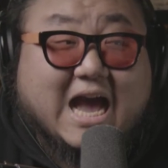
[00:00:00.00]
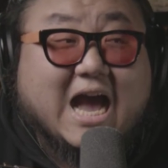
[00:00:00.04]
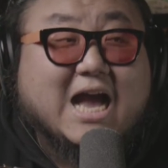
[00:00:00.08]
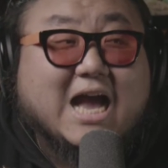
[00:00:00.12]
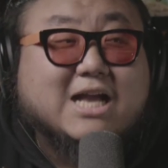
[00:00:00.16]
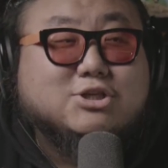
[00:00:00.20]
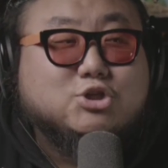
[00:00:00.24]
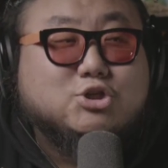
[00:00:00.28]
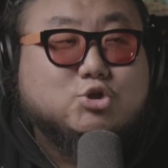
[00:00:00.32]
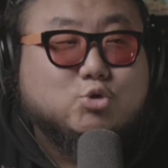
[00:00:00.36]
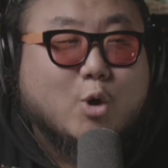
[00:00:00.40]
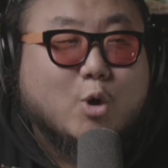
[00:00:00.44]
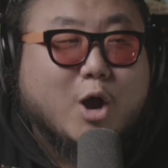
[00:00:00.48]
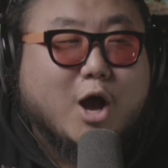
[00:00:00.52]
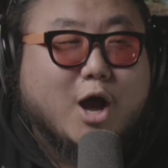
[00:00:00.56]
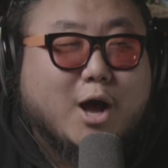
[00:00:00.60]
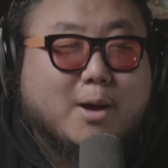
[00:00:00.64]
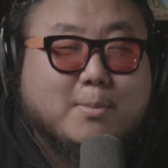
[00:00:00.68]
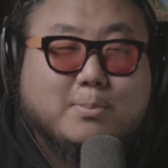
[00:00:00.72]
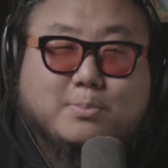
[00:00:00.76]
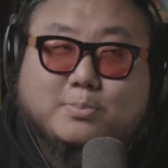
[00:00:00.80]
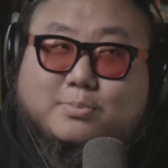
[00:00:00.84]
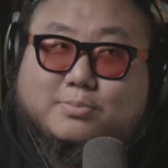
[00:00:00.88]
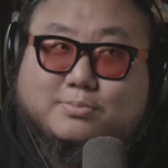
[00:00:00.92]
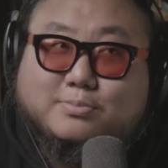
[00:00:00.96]
That
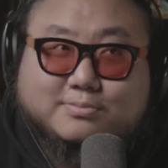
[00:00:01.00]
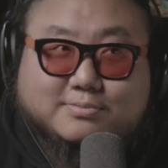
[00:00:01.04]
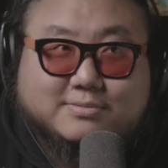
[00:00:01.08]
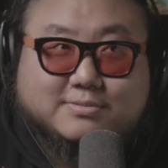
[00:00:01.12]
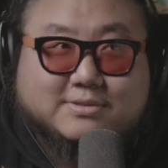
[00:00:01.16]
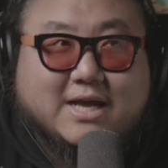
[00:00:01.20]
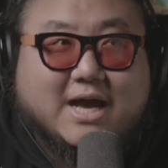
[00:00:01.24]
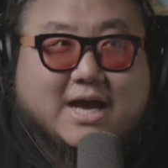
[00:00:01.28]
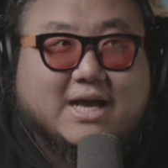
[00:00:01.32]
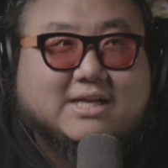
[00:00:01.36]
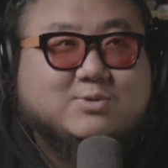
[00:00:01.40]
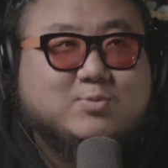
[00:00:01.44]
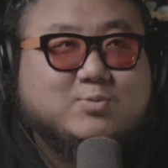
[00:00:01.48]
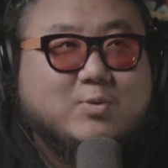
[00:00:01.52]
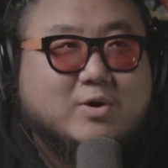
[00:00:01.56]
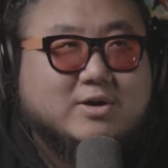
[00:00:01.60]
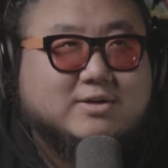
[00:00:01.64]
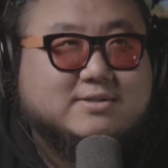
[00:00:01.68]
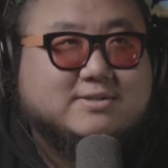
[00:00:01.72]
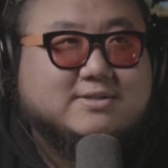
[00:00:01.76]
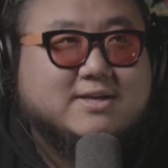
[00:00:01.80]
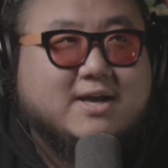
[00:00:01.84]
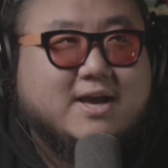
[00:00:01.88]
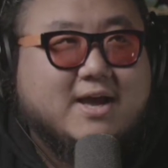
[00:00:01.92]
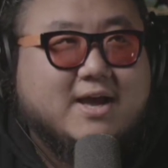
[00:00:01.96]
drop, that's
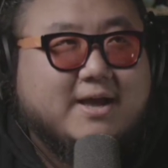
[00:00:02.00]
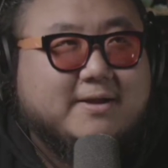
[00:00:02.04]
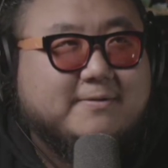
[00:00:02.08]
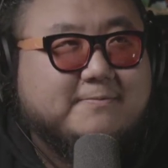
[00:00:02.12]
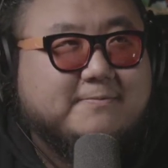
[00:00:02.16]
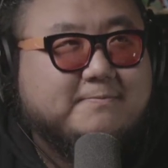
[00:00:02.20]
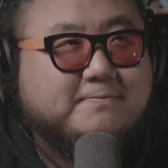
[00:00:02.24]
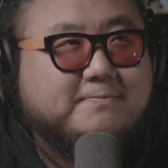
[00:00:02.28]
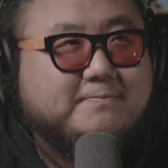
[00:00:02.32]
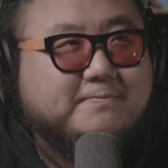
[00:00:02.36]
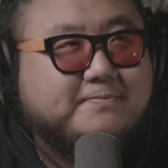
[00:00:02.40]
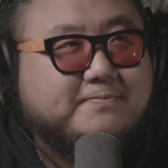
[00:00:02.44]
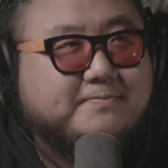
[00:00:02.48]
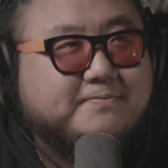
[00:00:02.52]
where it's at.